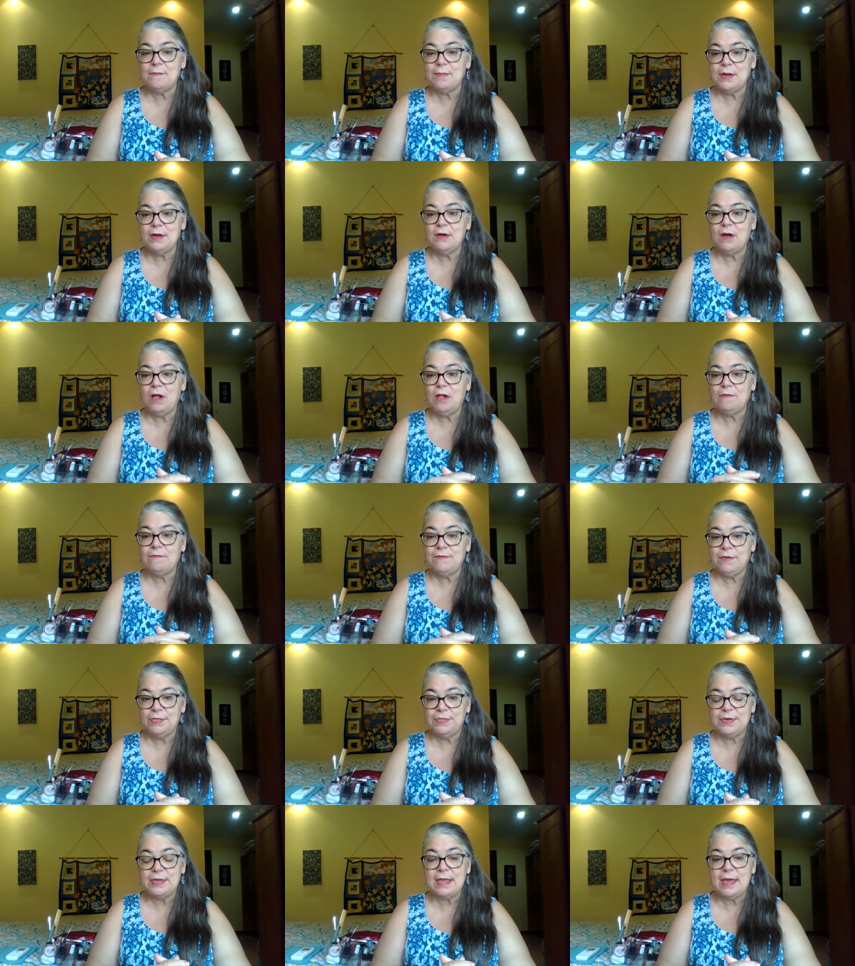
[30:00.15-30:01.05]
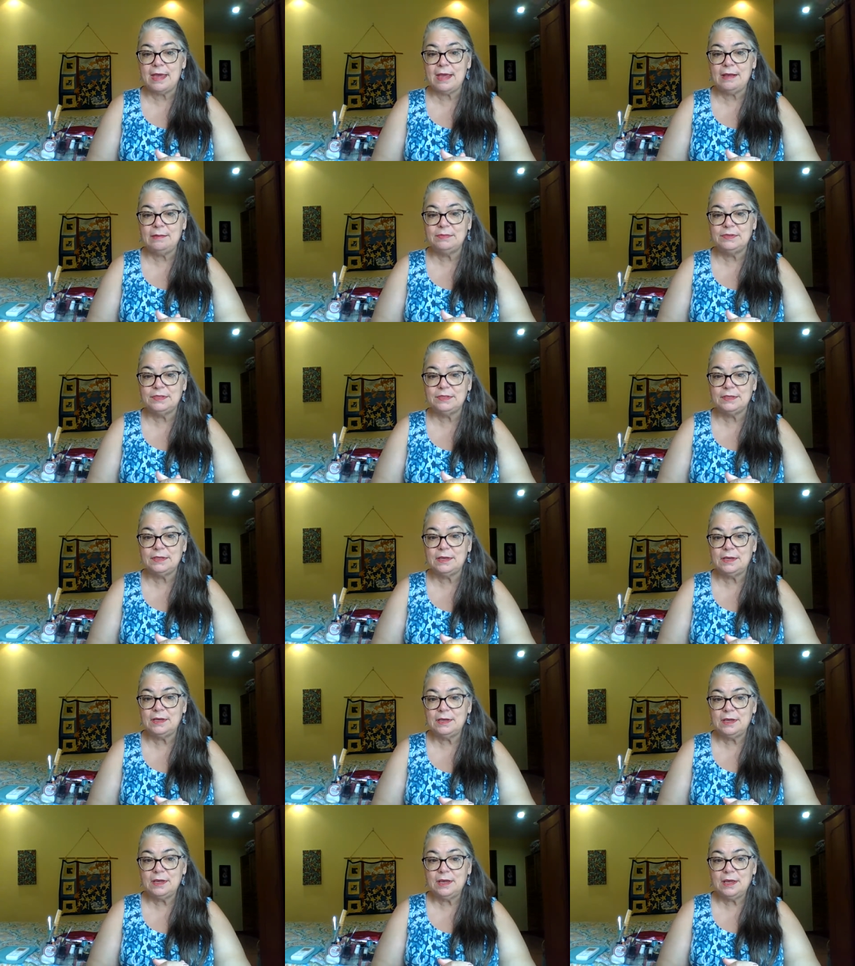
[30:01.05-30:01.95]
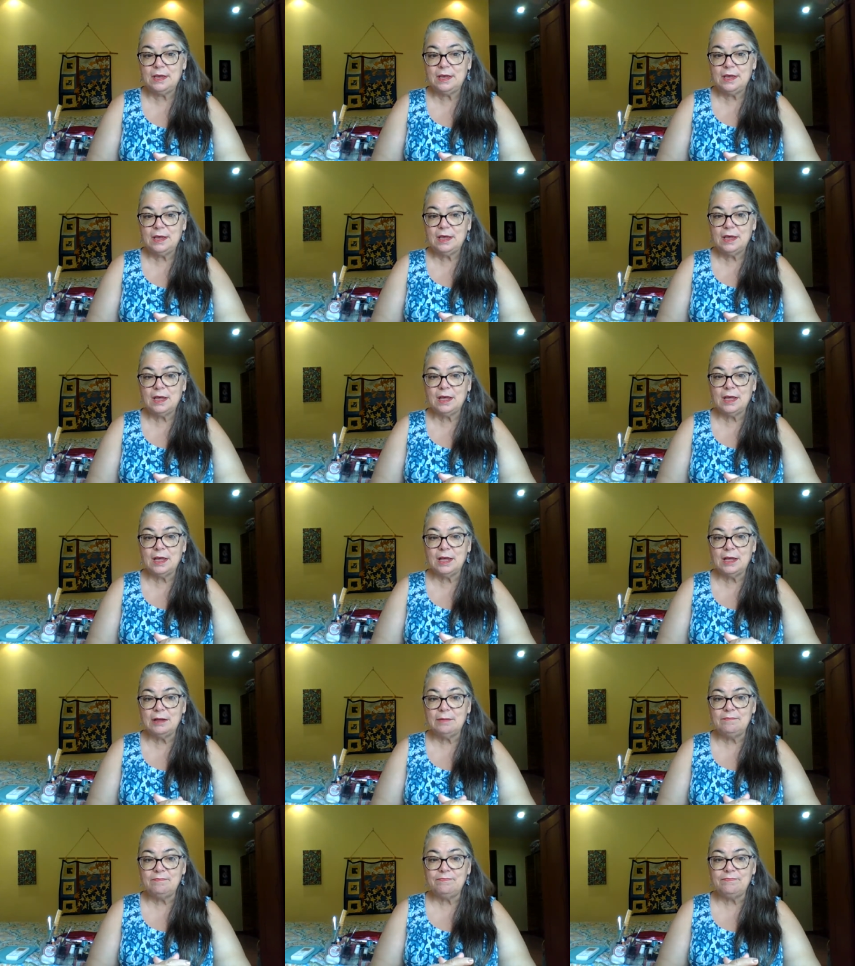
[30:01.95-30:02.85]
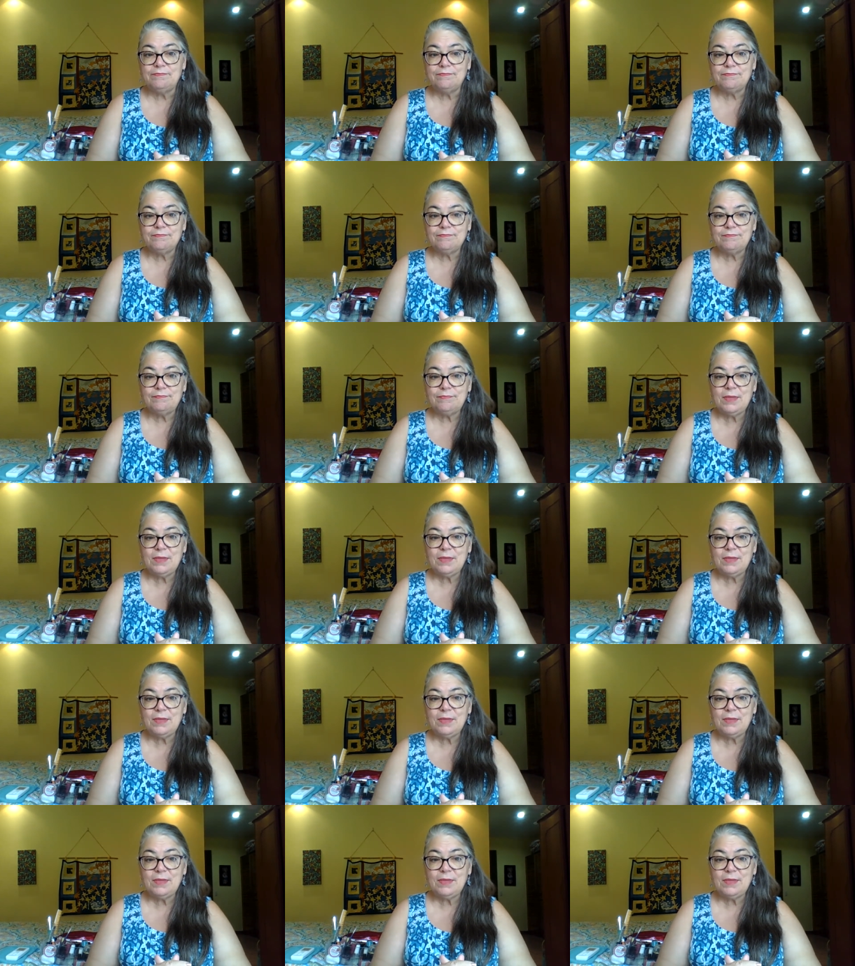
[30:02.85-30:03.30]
I've been called filthy names. Um,